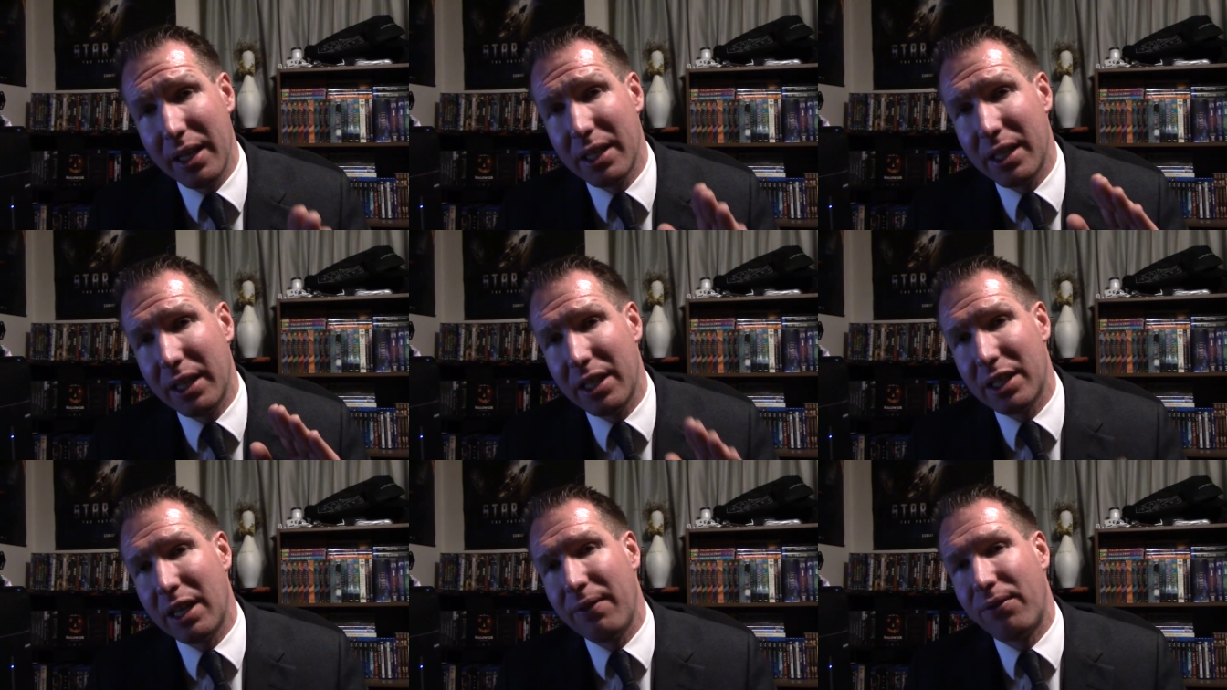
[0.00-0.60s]
It's not
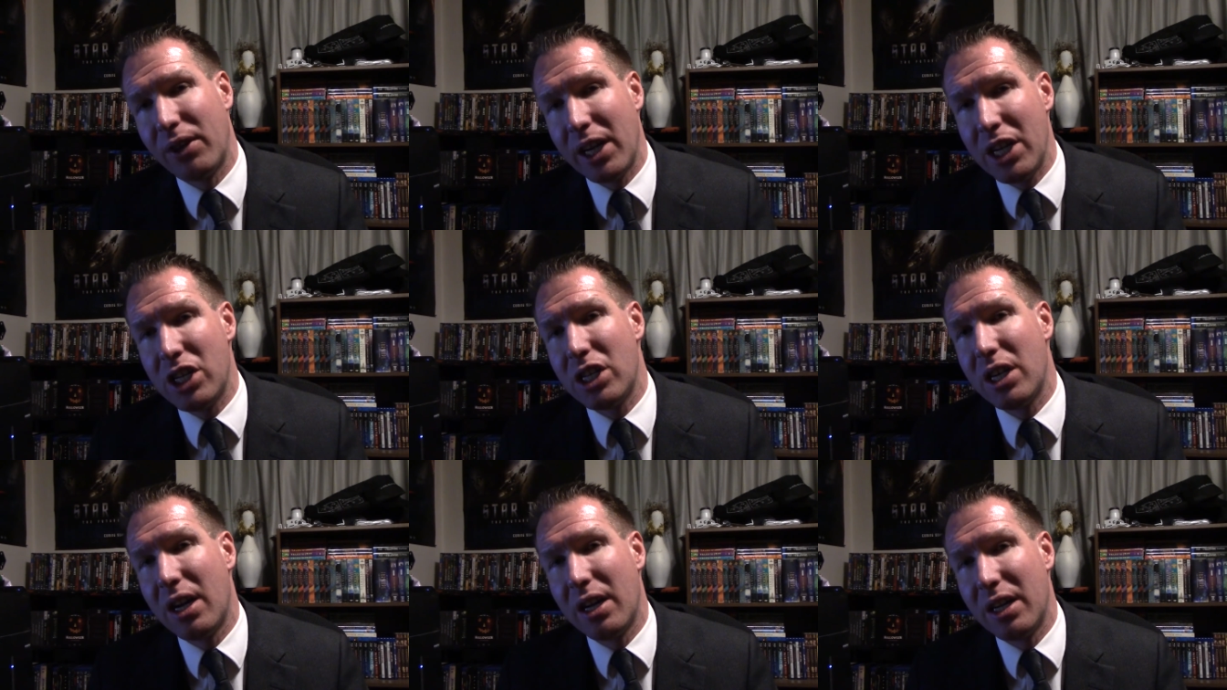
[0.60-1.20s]
designed for
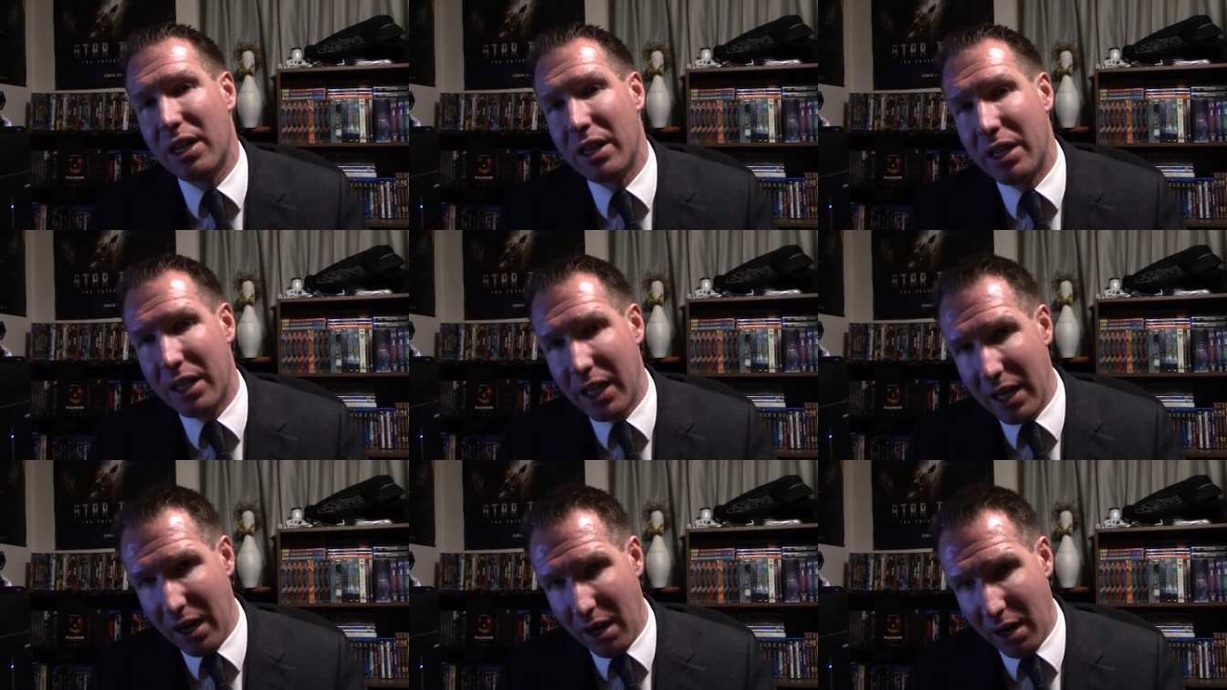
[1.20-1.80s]

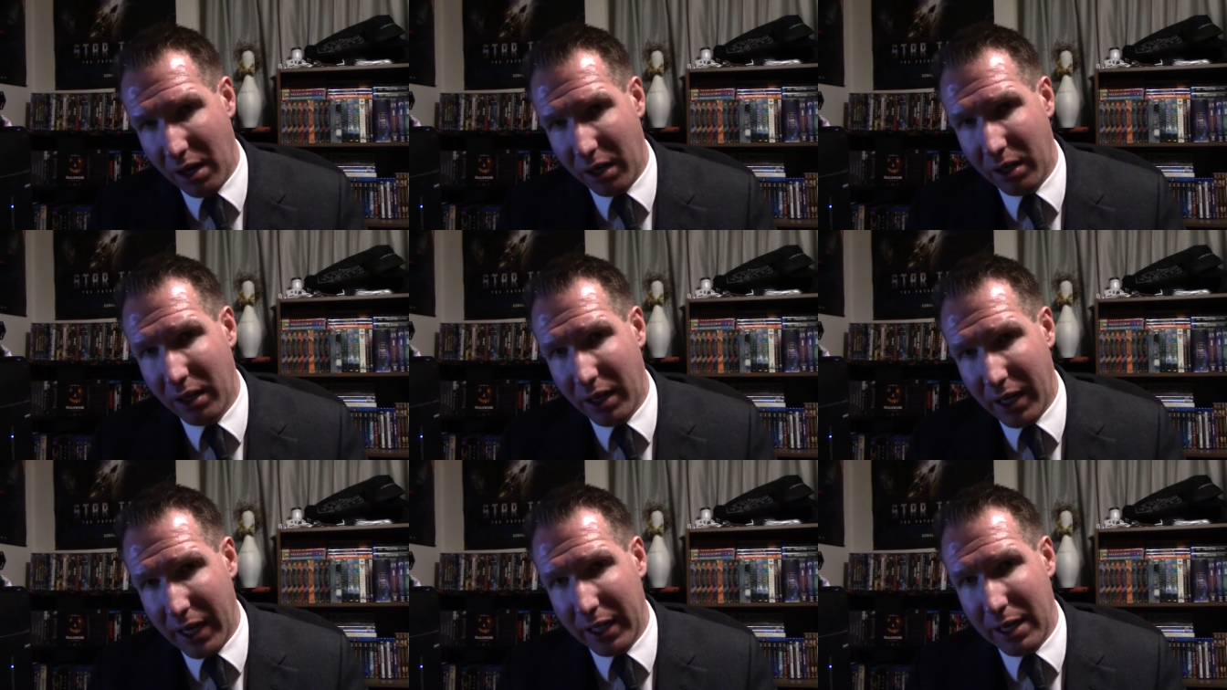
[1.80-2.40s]
HDR,
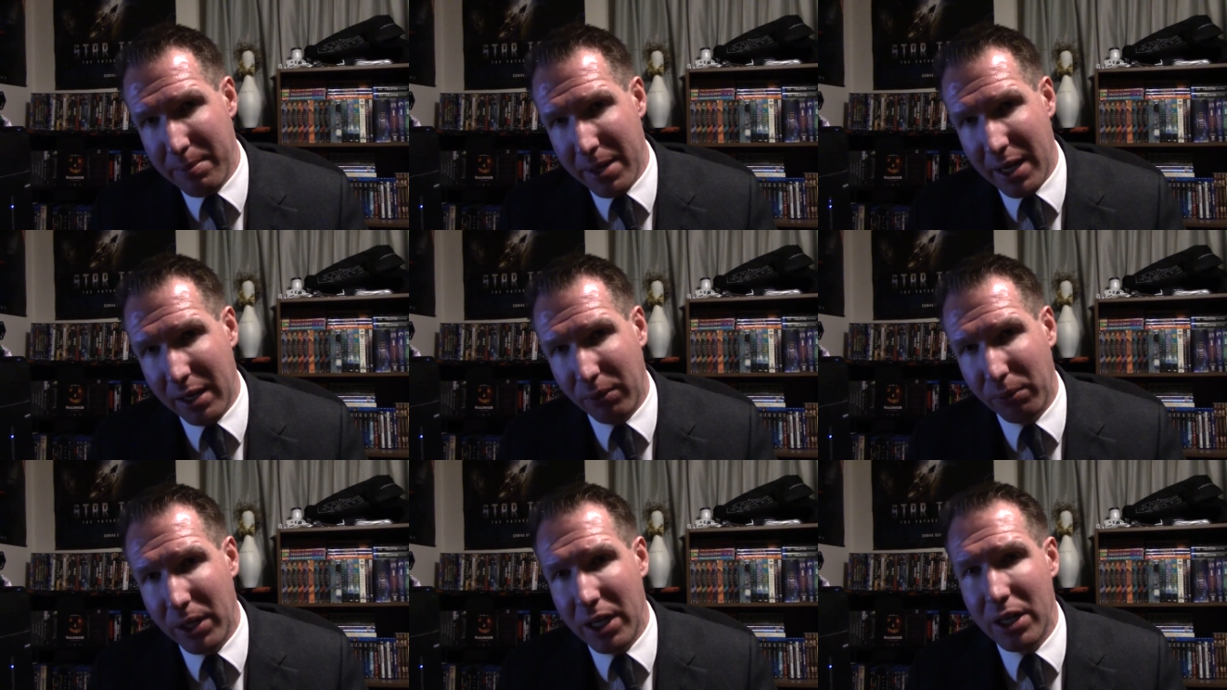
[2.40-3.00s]
high
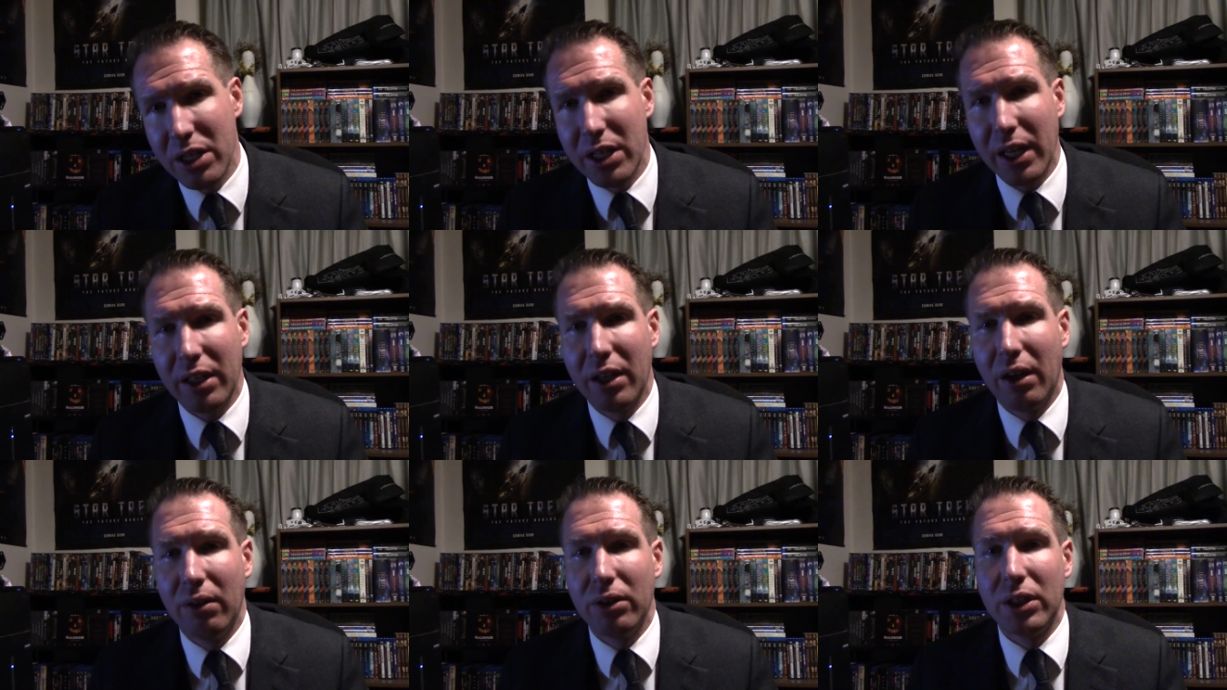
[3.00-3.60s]
dynamic range
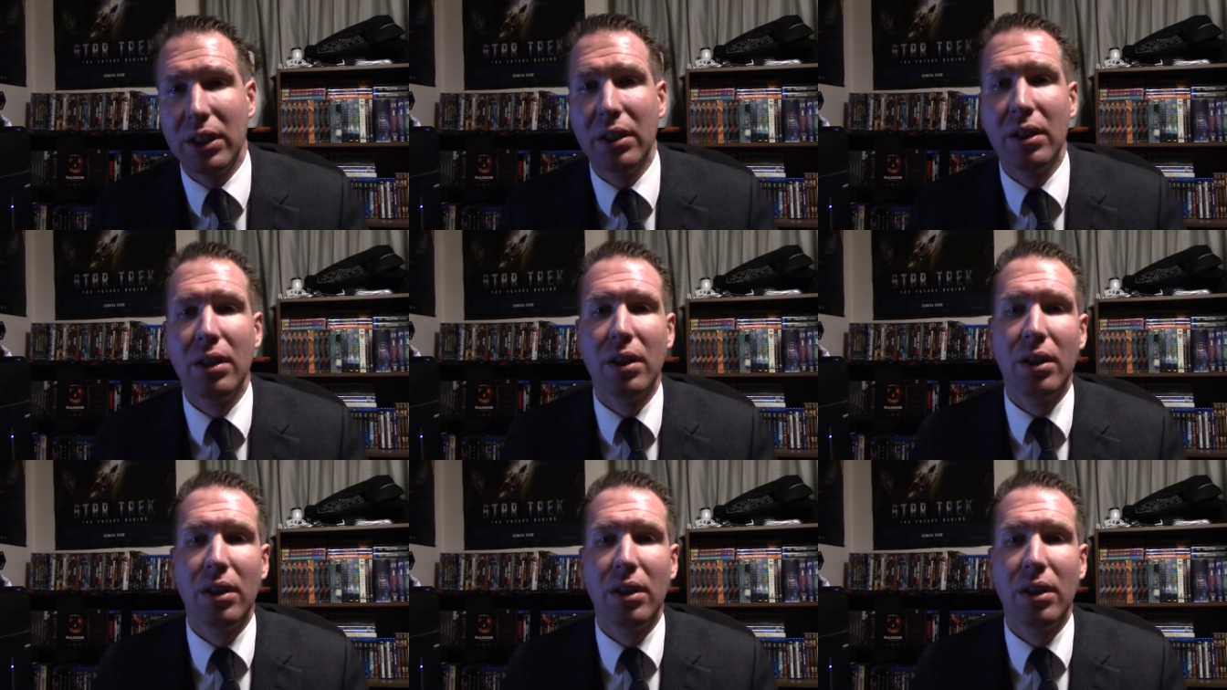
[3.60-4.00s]
technology.